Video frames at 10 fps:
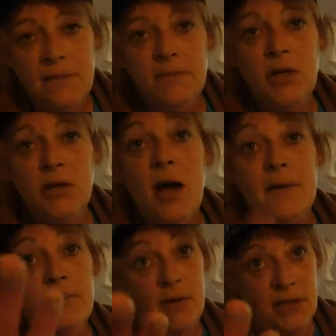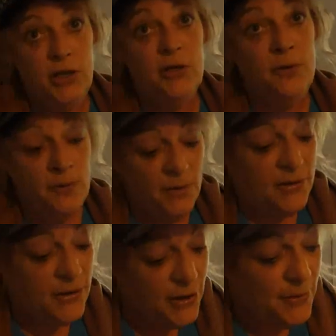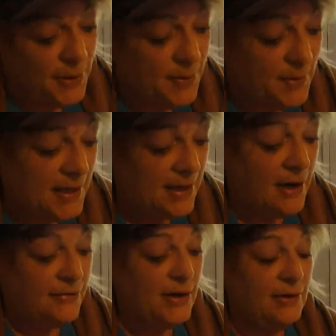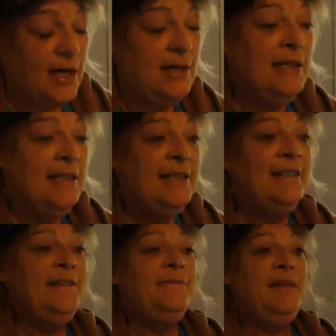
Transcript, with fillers: You, it's I, my with breakfast. You, with you, it would be coffee. Right?